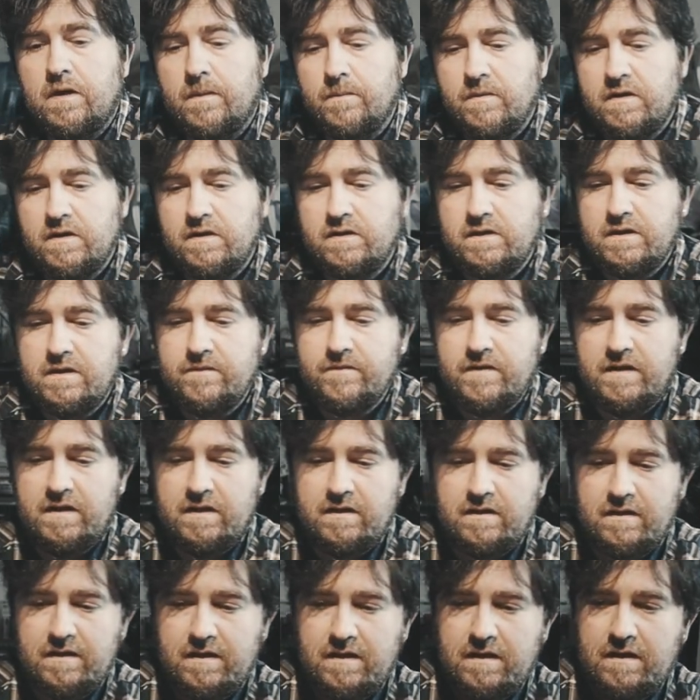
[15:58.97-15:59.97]
I'm going to leave it
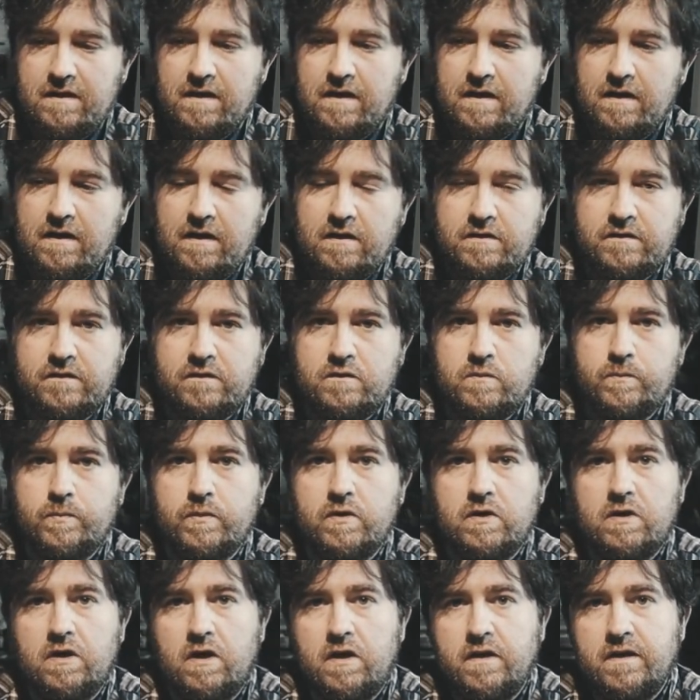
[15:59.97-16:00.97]
in the
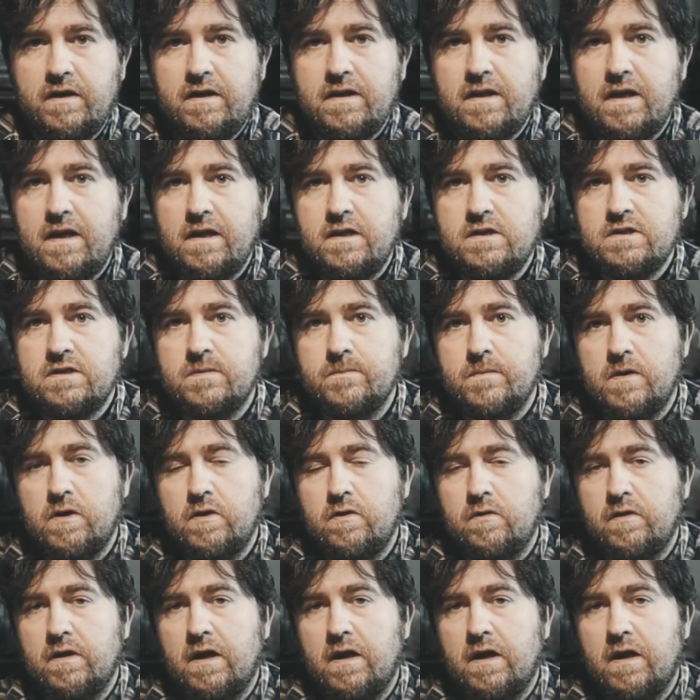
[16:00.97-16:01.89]
super unengaged mode.